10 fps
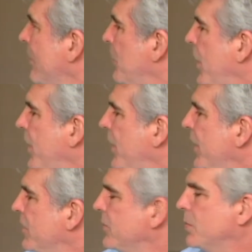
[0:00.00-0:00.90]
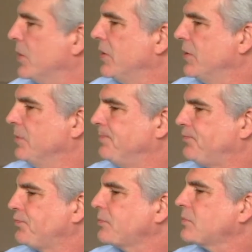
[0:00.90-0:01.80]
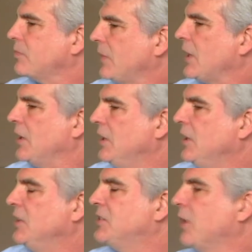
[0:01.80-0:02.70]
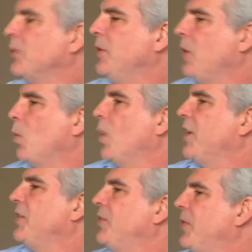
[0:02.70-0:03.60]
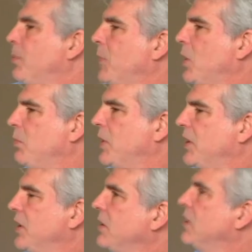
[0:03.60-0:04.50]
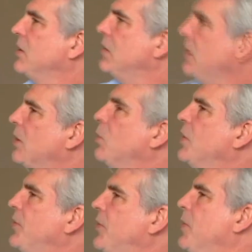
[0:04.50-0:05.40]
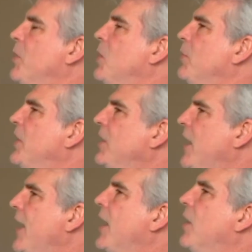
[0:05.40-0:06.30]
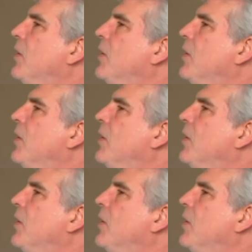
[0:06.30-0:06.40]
Barry Unsworth. So, you know, what is the moment? You know, what's the moment now?